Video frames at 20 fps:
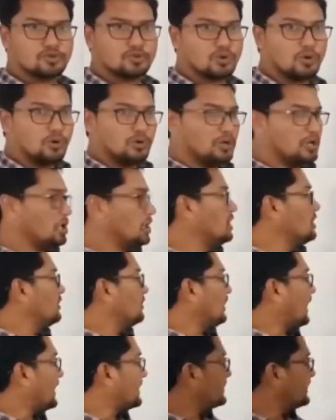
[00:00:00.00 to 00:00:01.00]
So
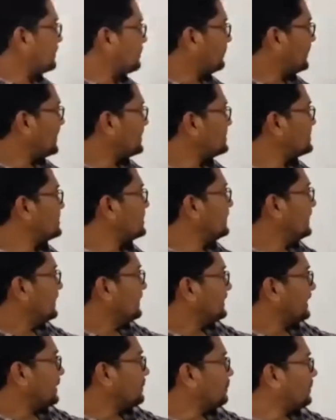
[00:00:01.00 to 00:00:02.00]
I repeat,
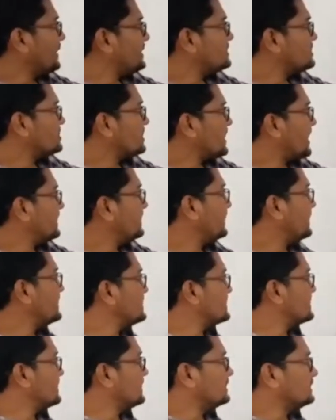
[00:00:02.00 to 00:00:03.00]
template strand
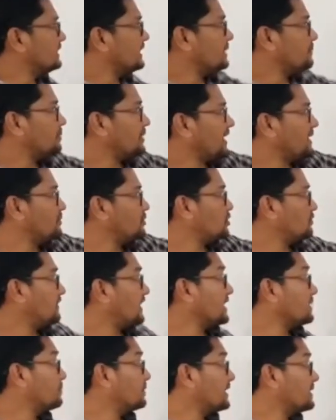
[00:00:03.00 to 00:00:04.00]
is a 3' to
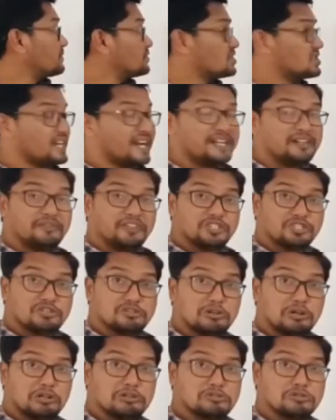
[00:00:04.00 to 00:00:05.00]
5' strand, which
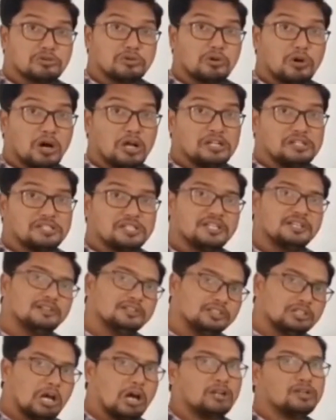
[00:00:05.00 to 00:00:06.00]
is also called
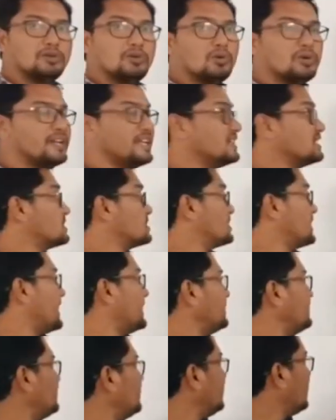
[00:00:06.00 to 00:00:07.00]
non-coding
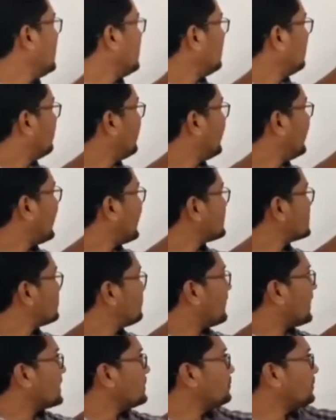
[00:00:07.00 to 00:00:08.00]
strand, whereas
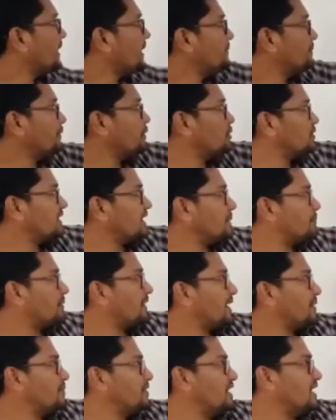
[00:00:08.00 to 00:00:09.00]
5' to 3'
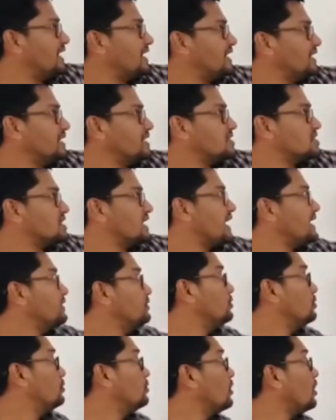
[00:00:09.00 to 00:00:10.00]
DNA
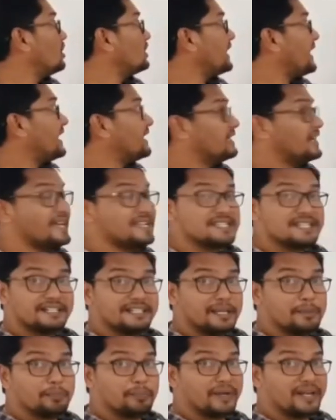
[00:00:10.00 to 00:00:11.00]
strand do not act as a
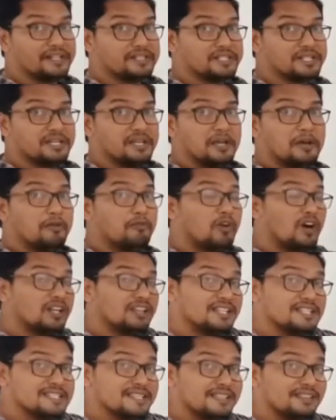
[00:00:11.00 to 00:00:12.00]
template
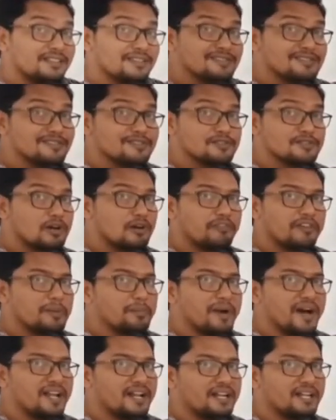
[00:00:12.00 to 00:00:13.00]
for the synthesis of
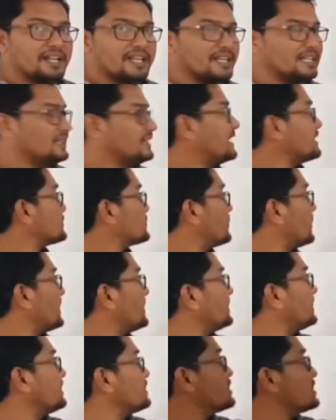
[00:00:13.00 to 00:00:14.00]
mRNA. That's why
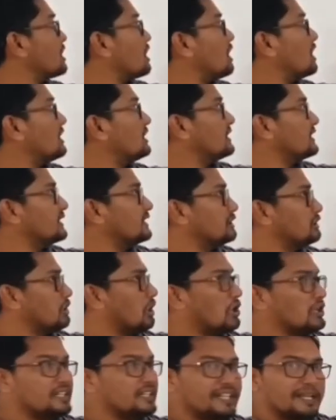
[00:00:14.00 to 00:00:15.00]
it is called
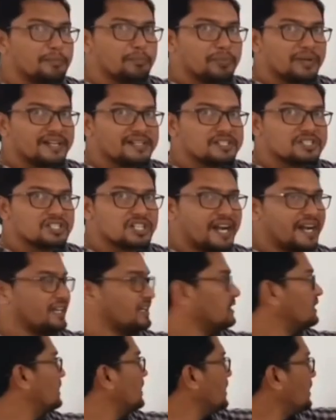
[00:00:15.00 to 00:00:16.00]
non-template
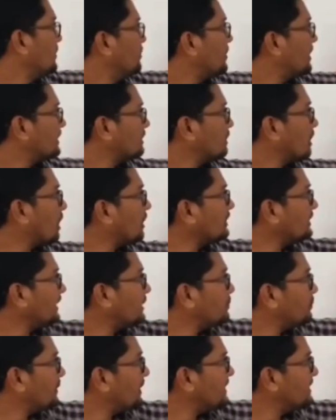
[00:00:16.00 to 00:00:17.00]
strand. But
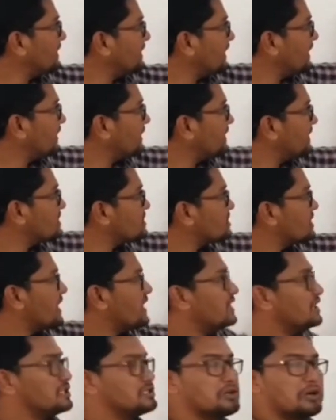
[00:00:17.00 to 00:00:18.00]
non-template DNA
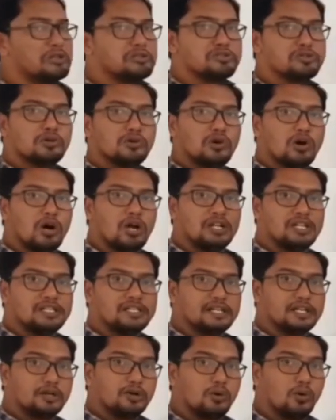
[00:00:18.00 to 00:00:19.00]
strand is also
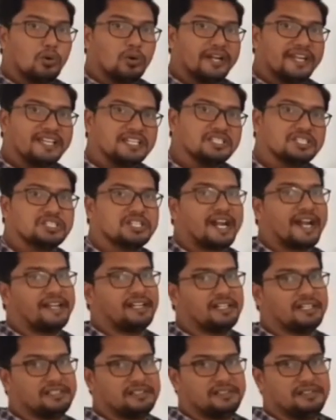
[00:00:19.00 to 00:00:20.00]
called coding strand.